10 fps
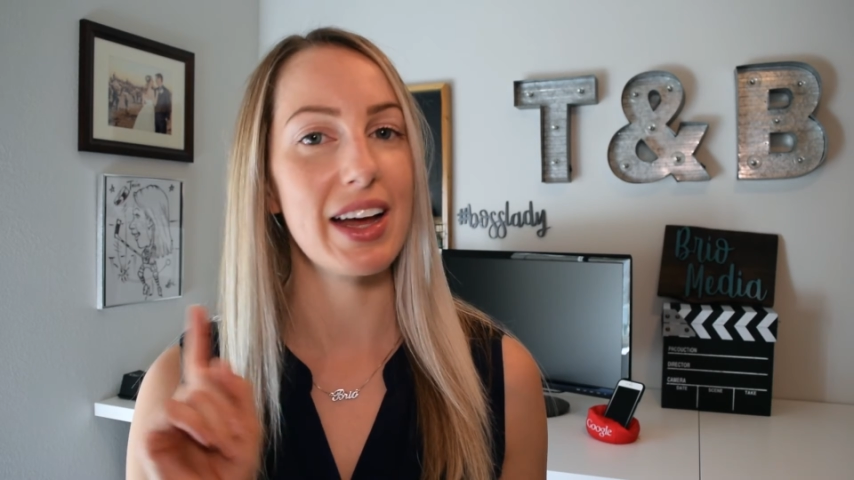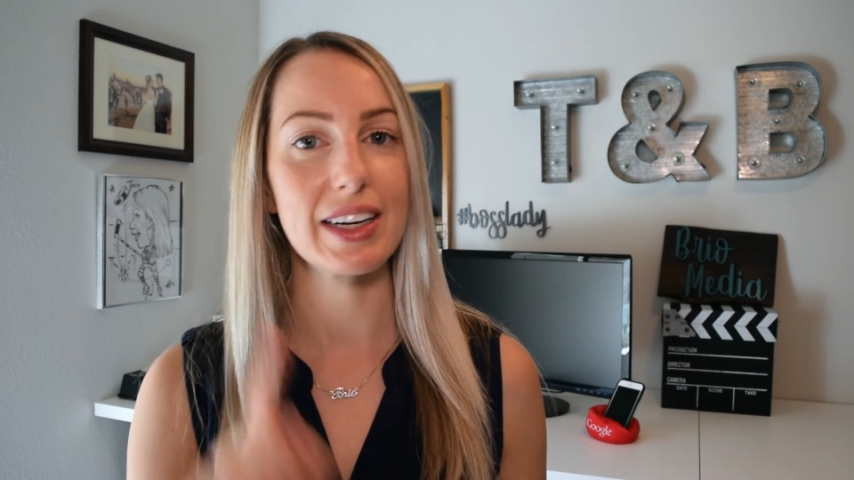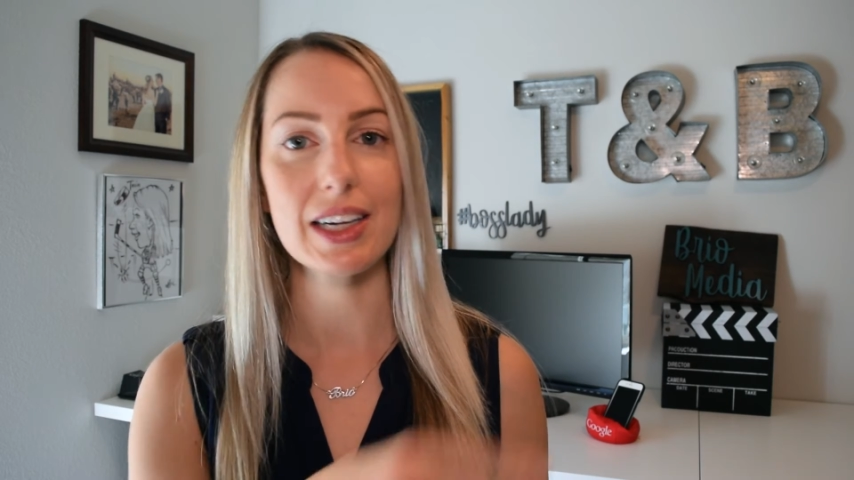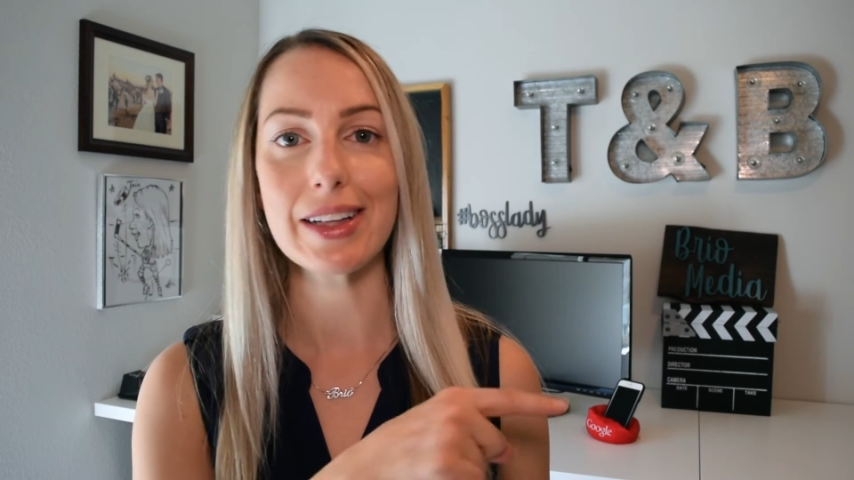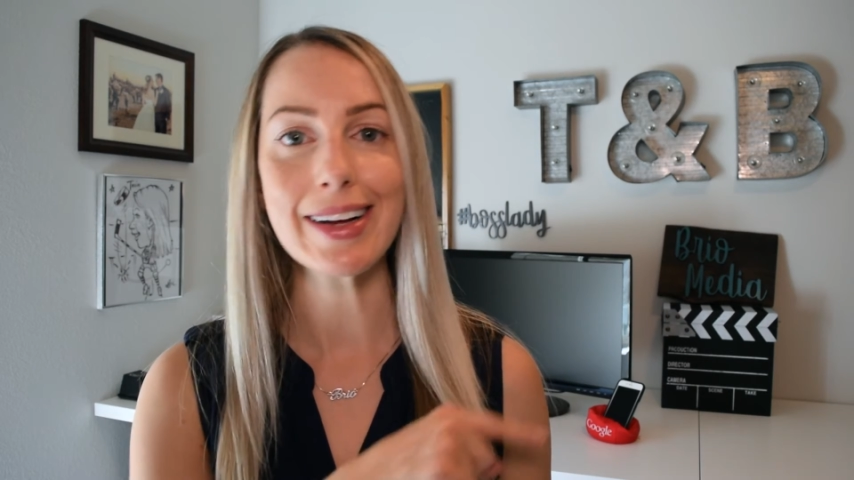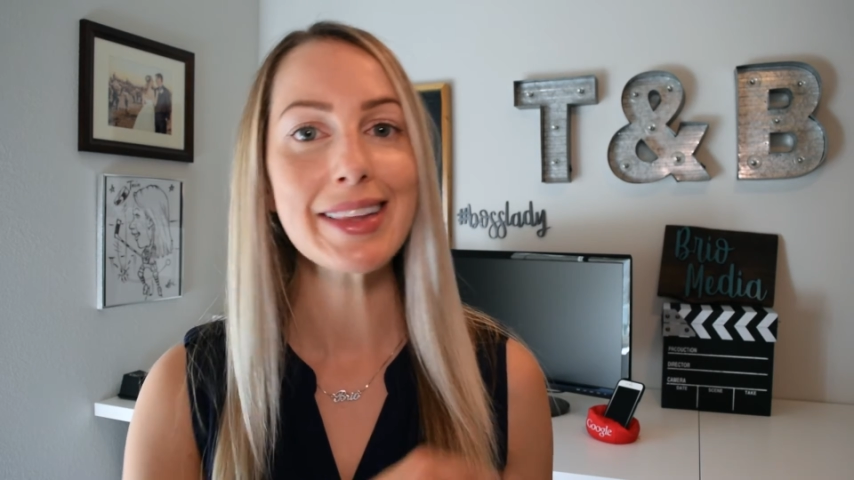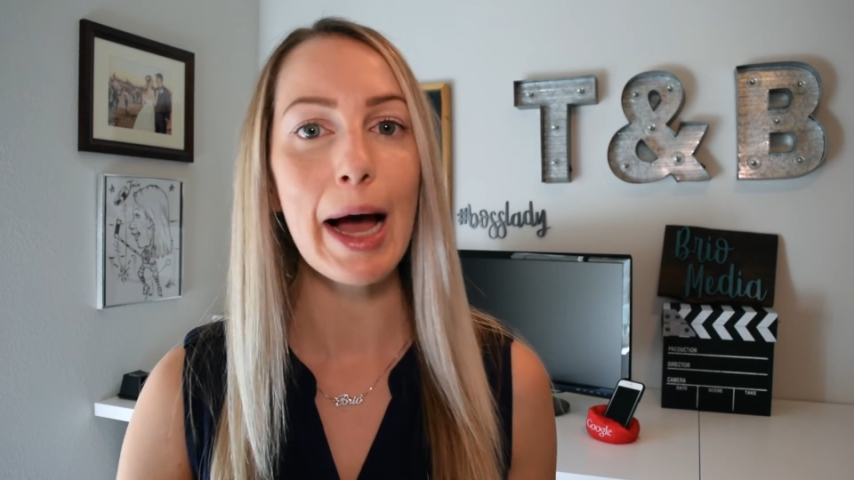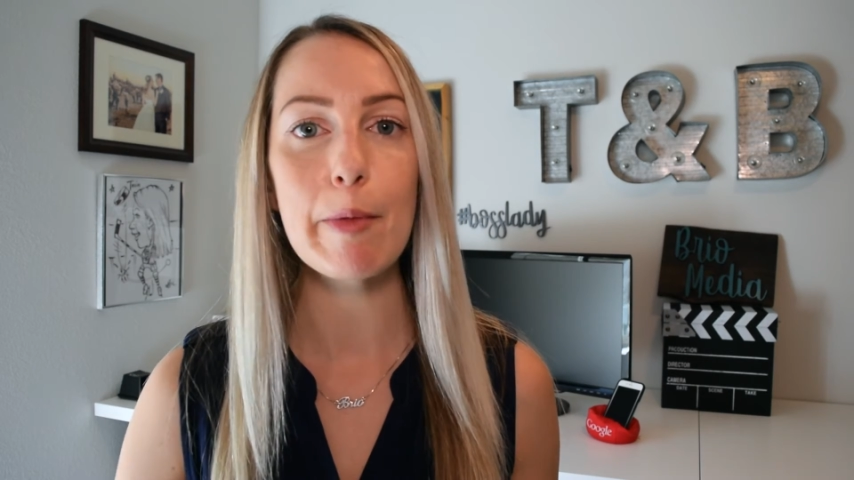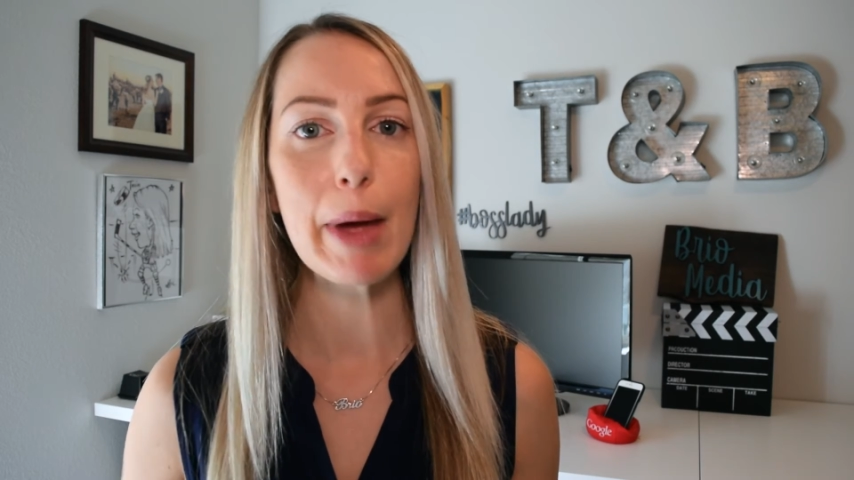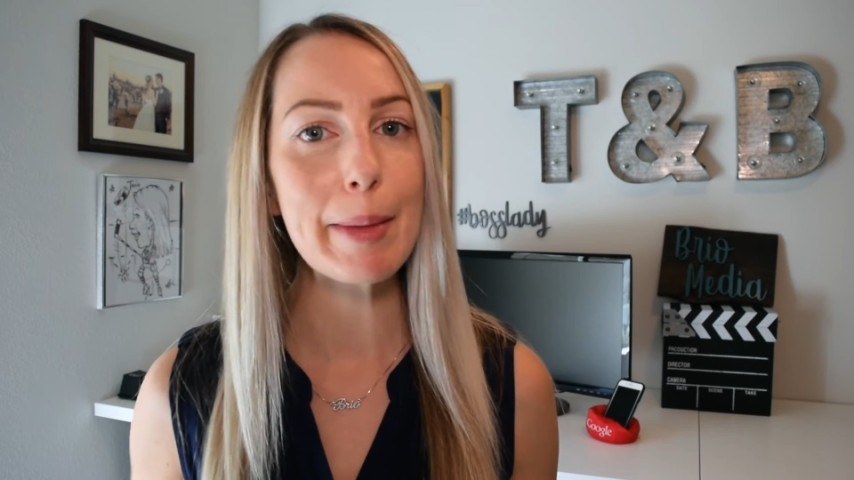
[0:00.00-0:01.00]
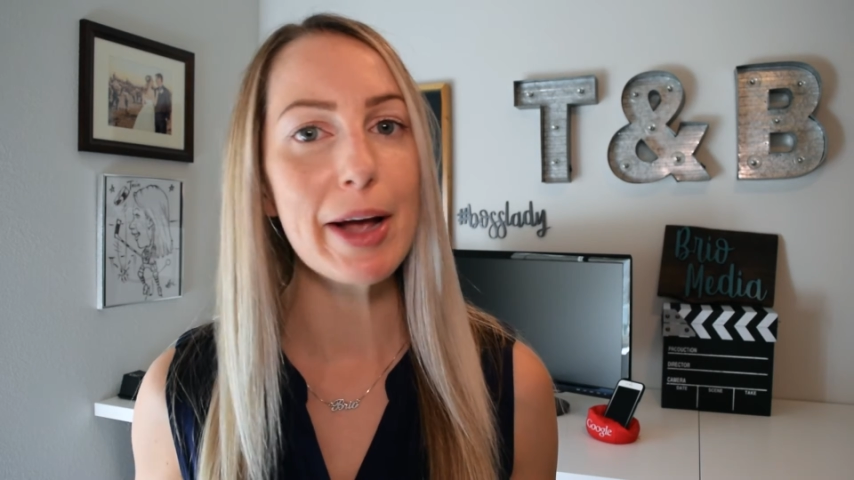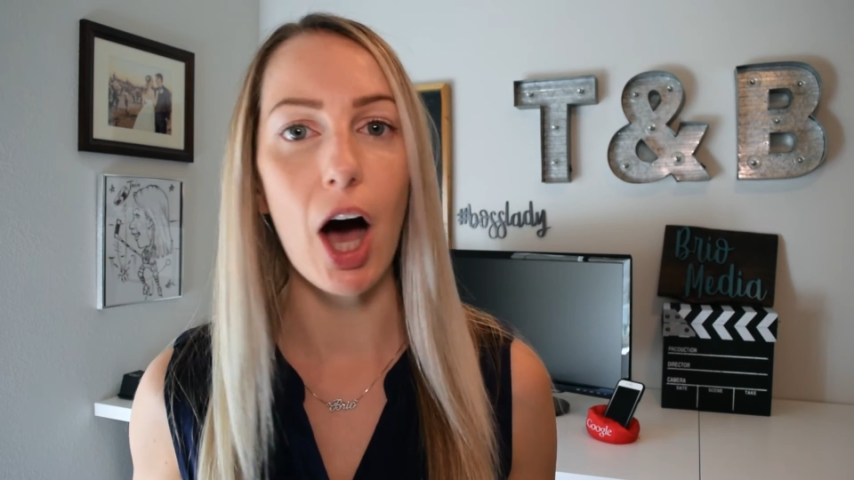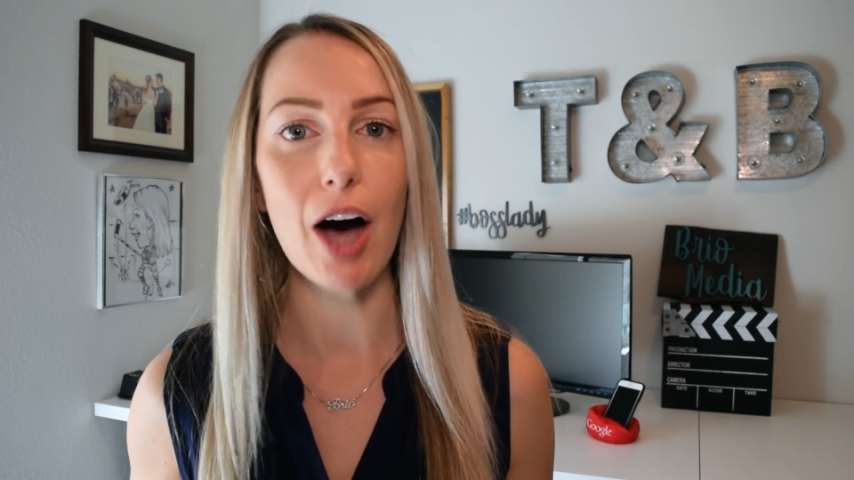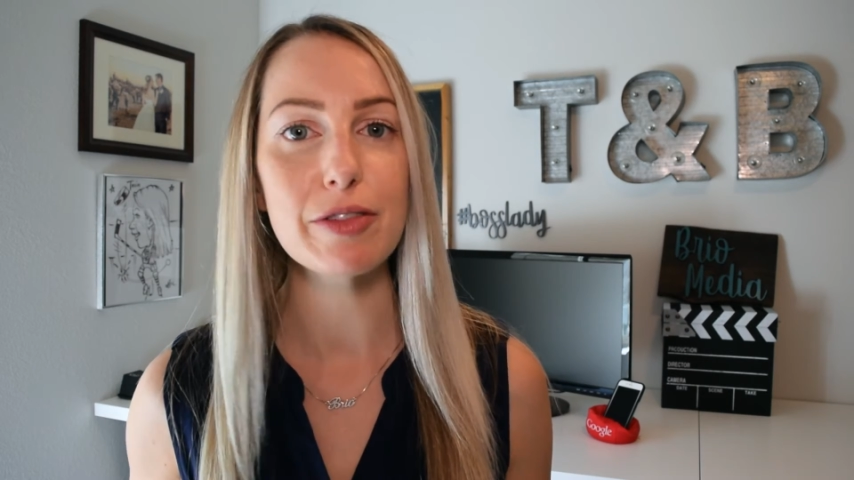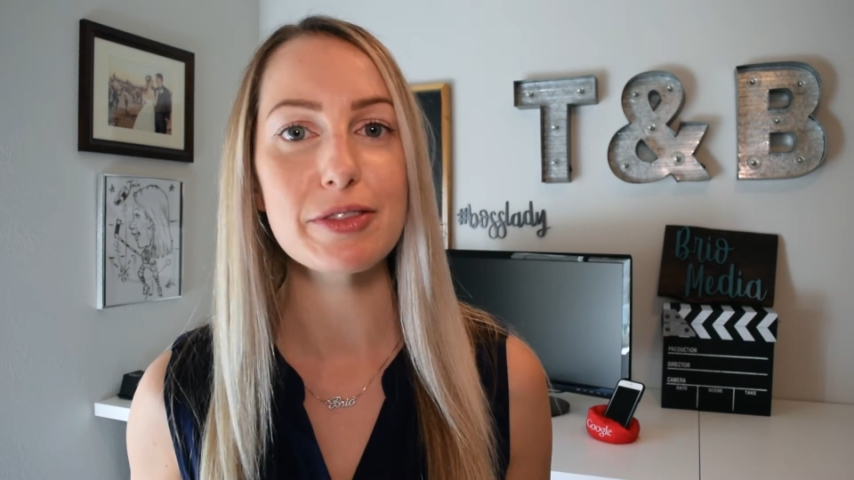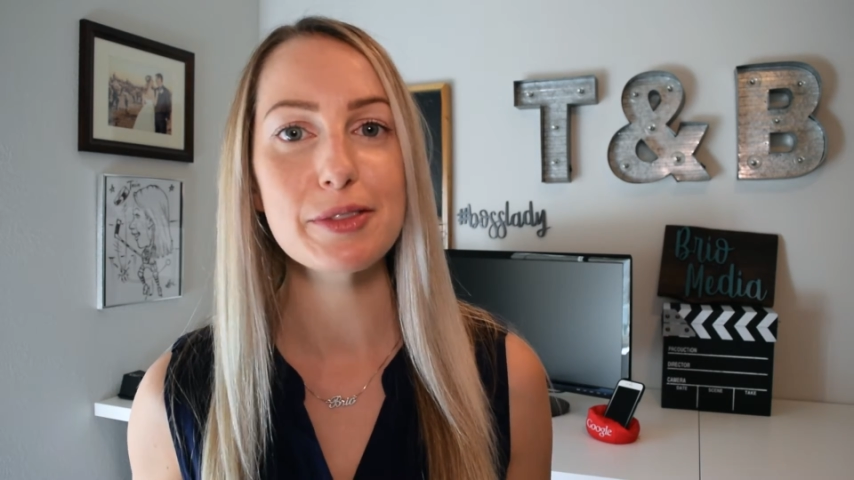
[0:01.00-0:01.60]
then click that baby off.